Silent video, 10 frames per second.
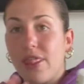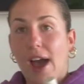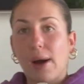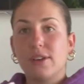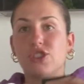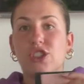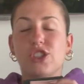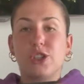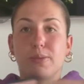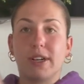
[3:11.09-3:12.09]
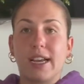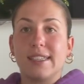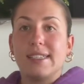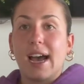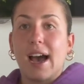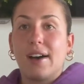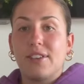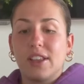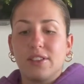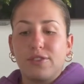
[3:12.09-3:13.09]
that was just super nice to have
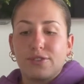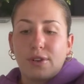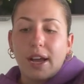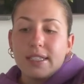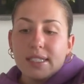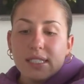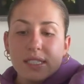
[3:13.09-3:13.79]
in the front.